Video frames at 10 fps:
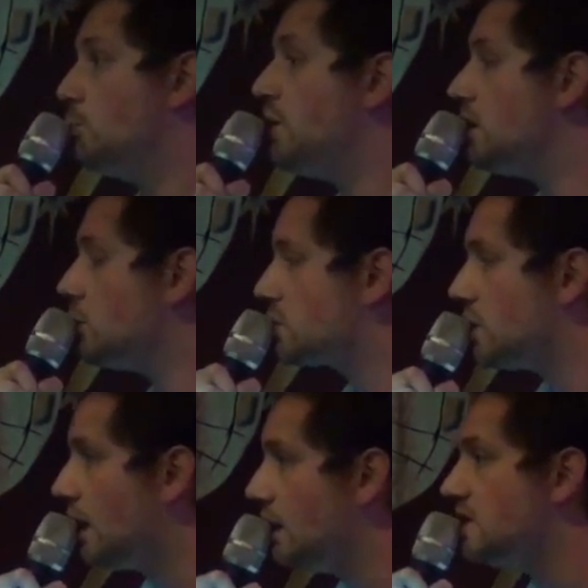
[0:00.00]
Being a
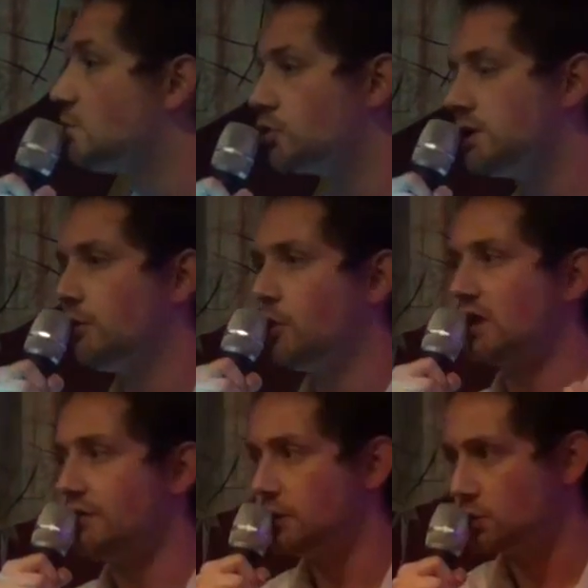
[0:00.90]
snail is mostly
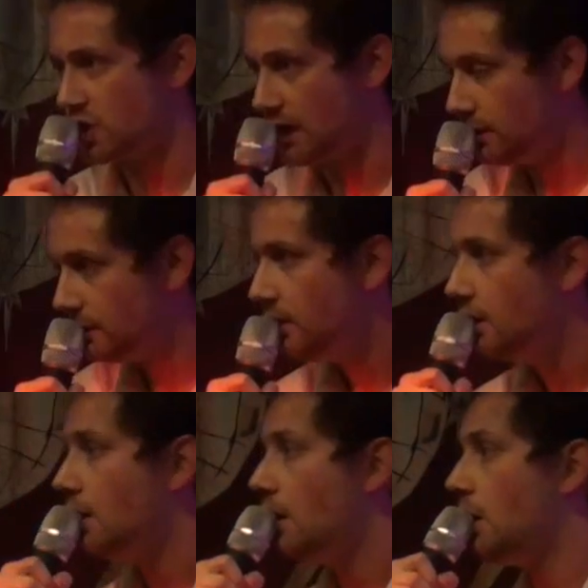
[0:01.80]
about having a shell,
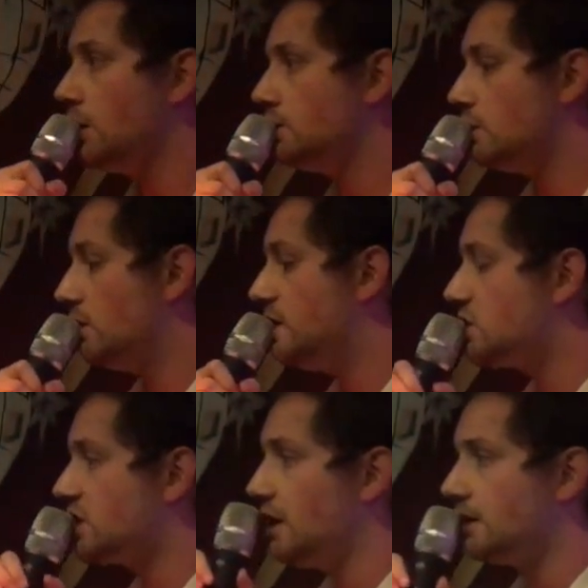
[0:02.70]
and
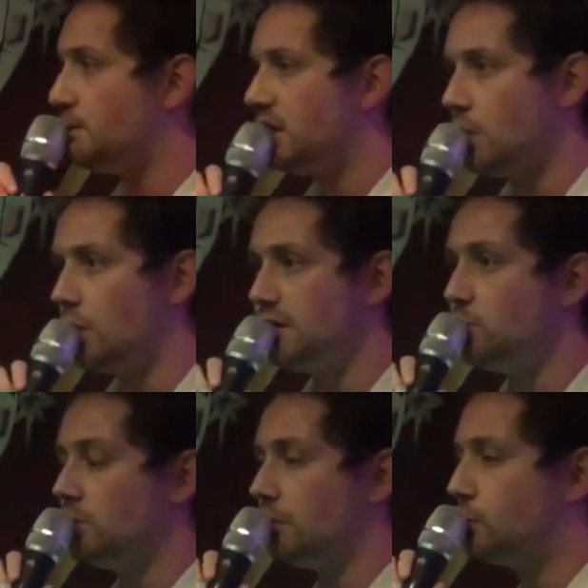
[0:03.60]
this shell can be called
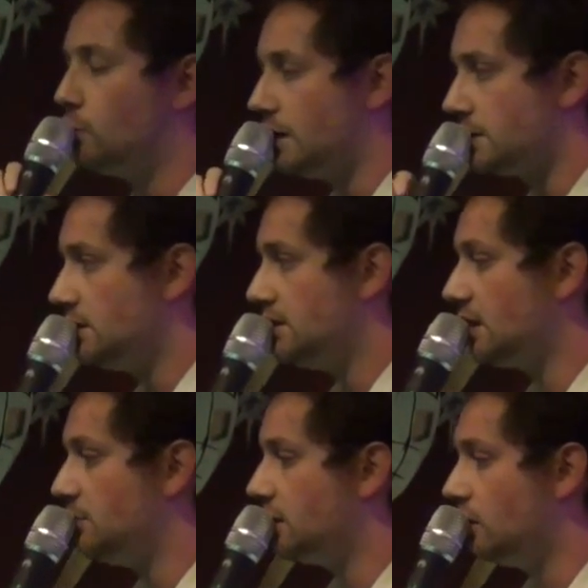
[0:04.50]
in one of two ways. It
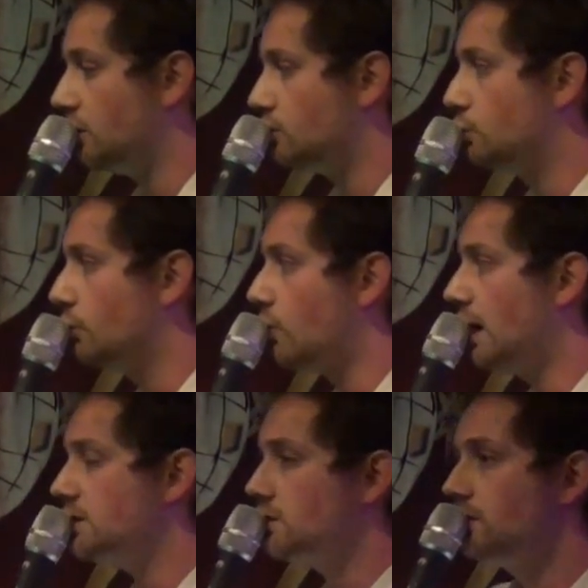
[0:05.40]
can be called to the
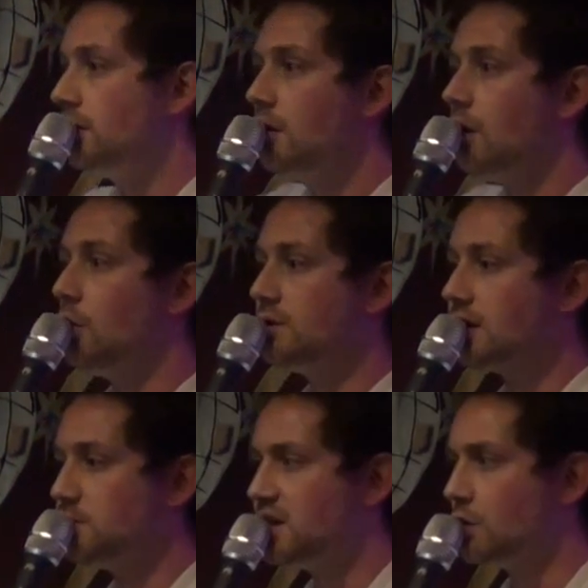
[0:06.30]
right, or it
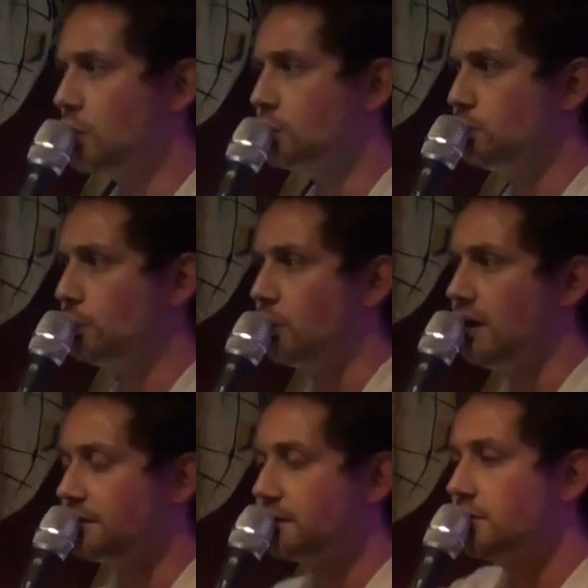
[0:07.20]
can be called to the
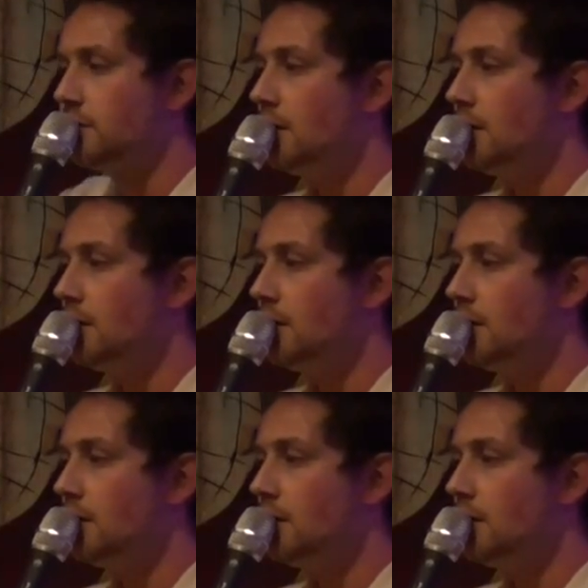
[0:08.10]
left.